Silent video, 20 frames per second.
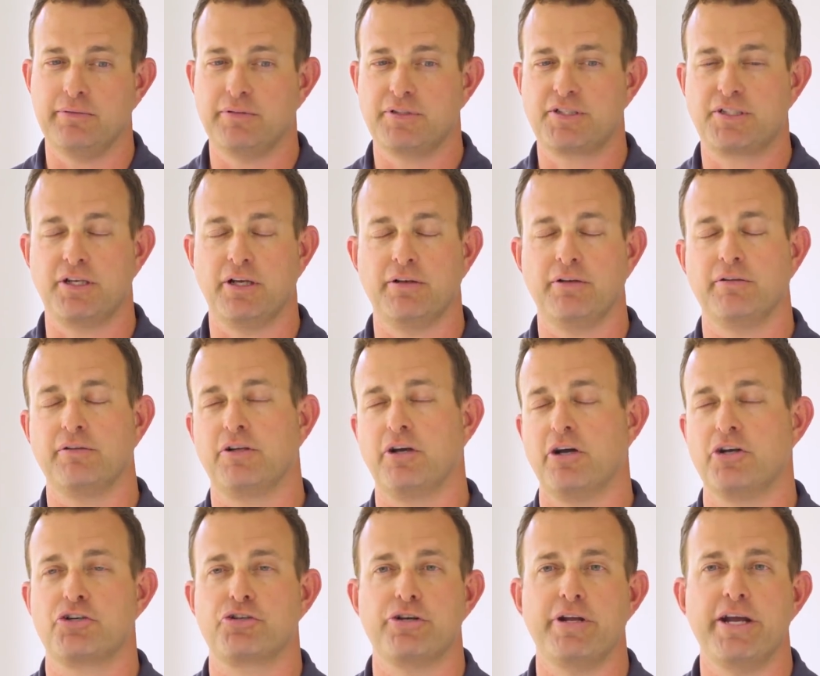Sun
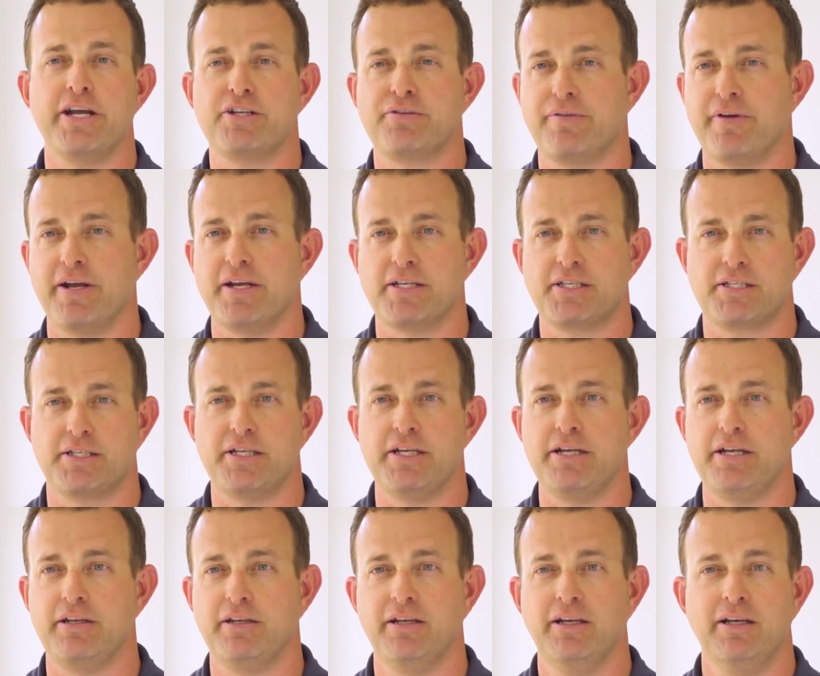Country
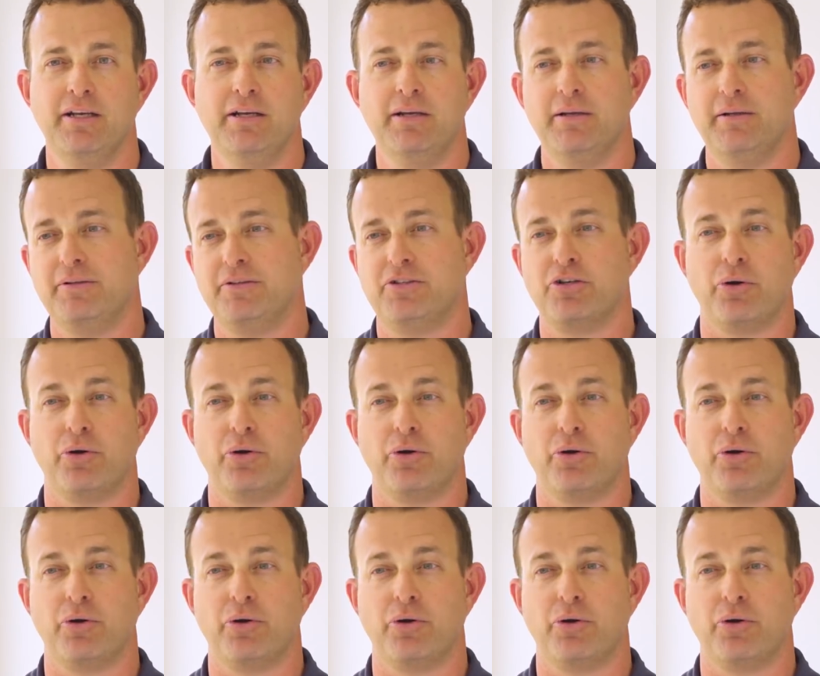HVAC